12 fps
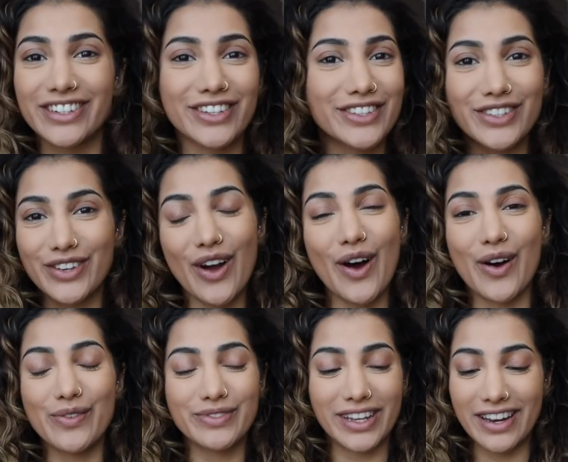just
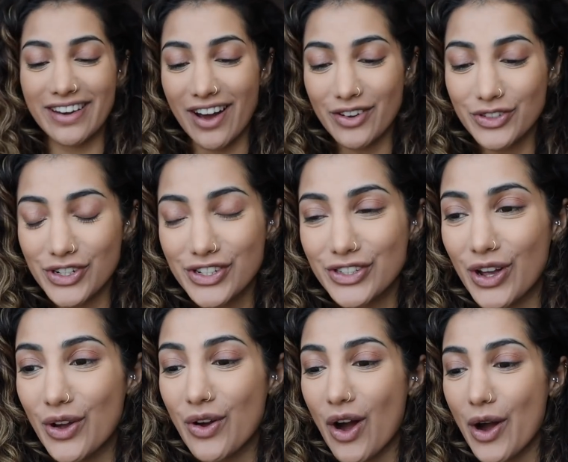stopped, and I was just
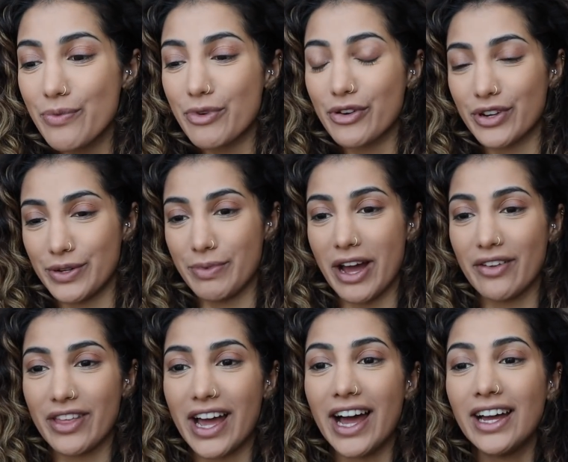so heartbroken about
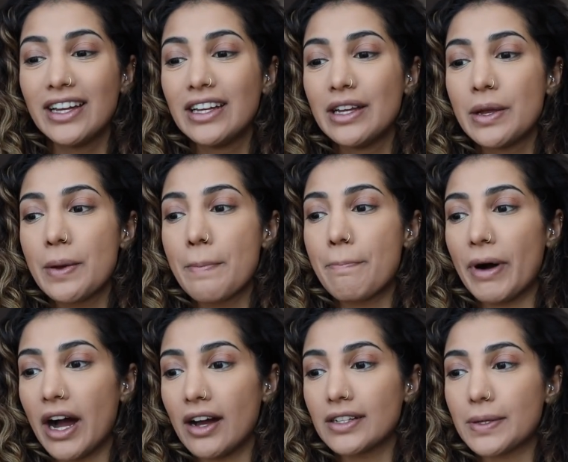that.
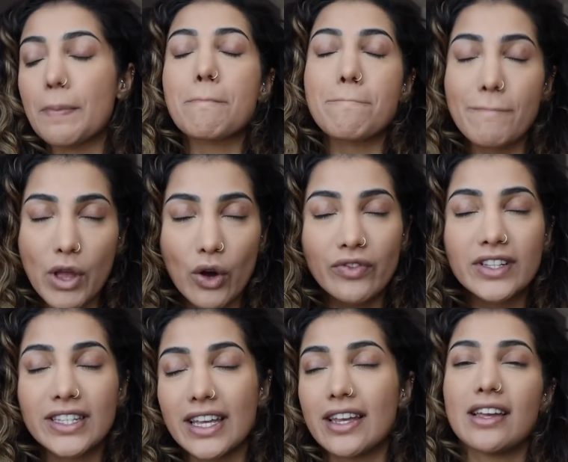But
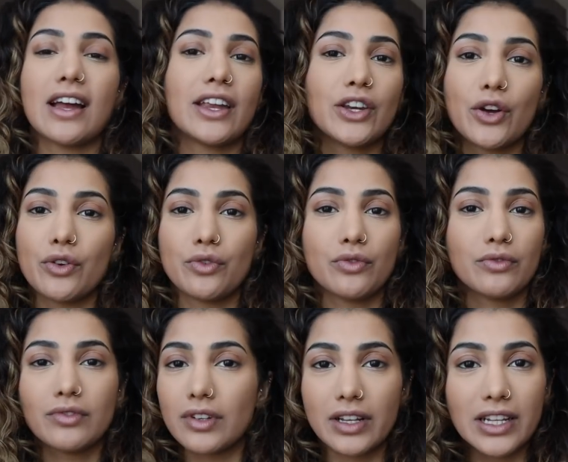obviously I know
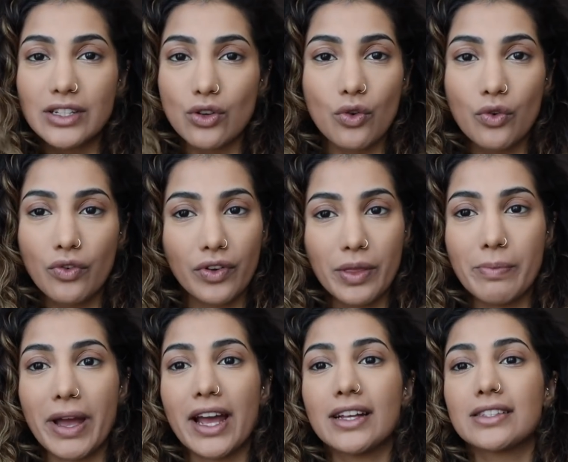it's all for the
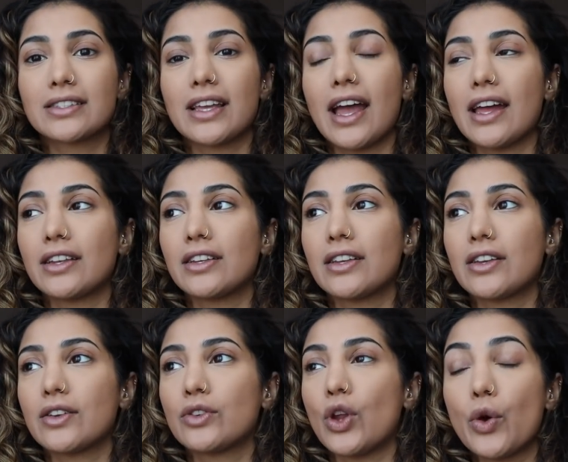best and
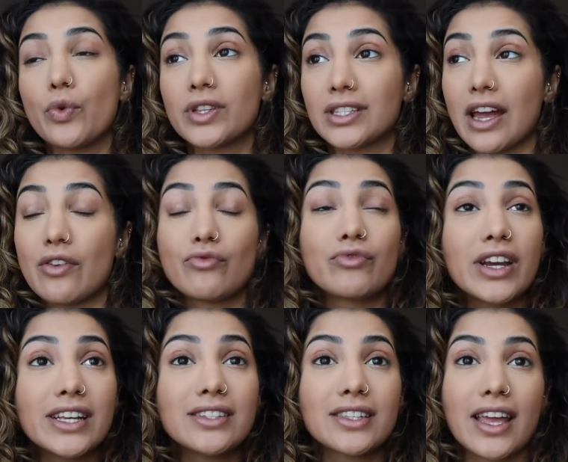no one's at
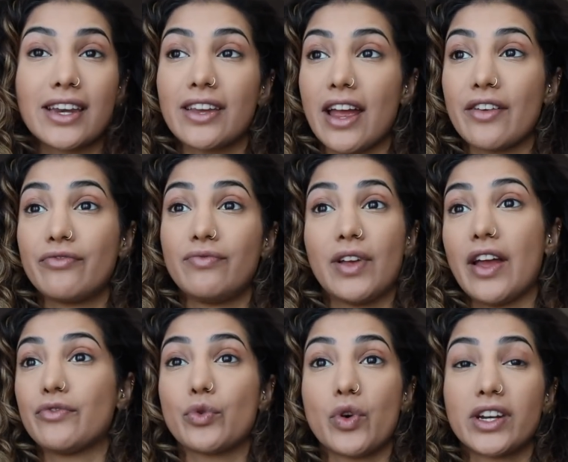risk, and
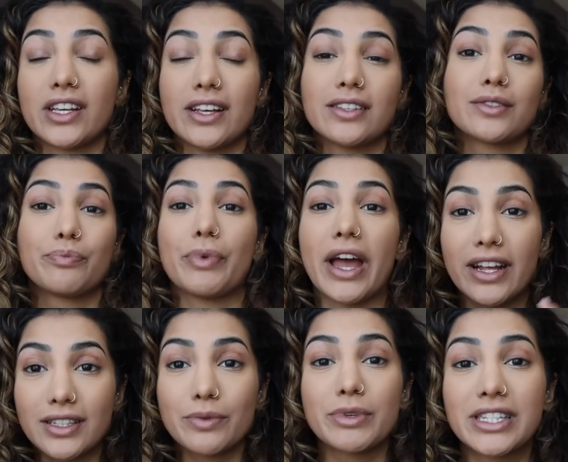everyone is
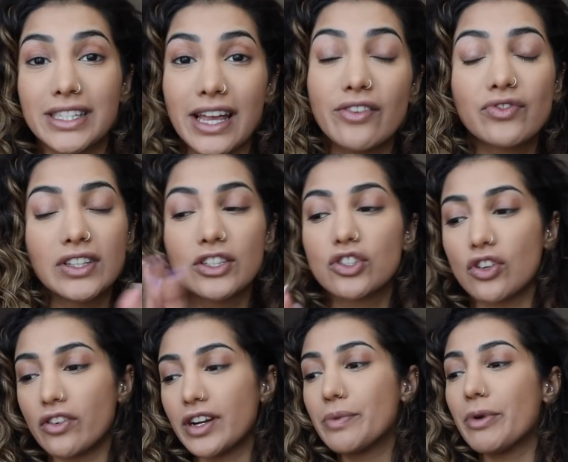better to be safe than
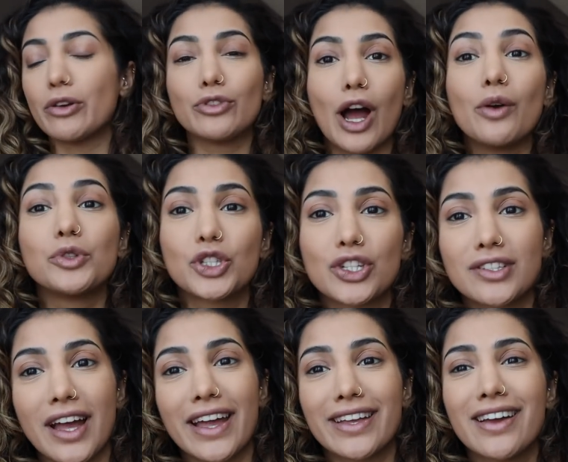sorry. But I was just
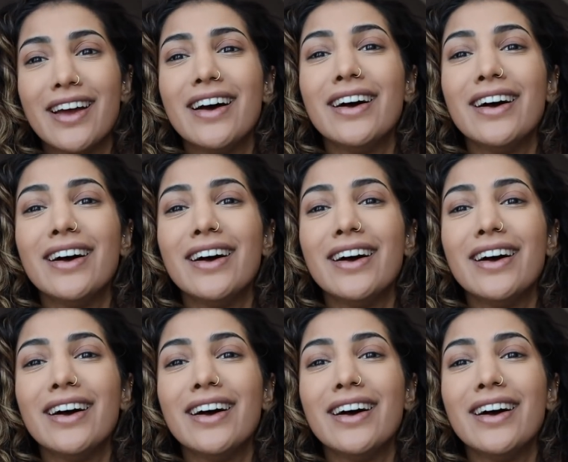like,